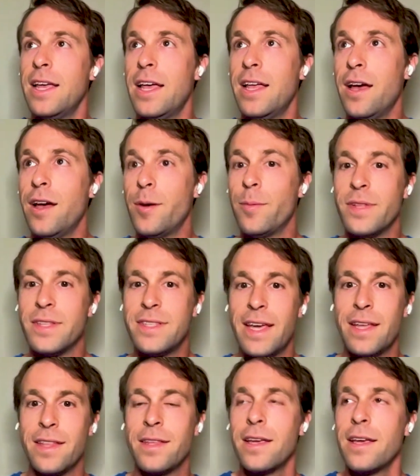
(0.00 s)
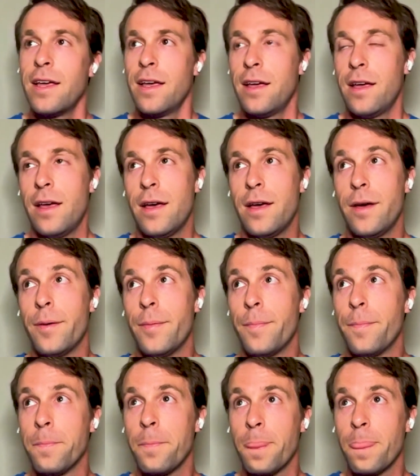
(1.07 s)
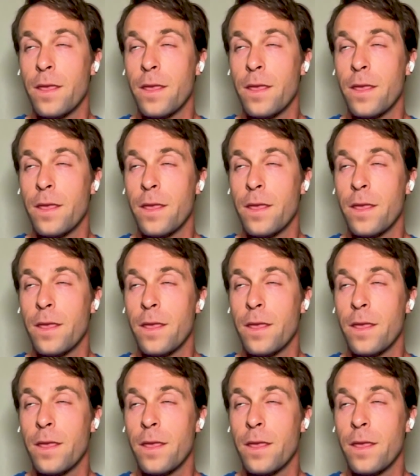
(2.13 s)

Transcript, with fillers: um, then um,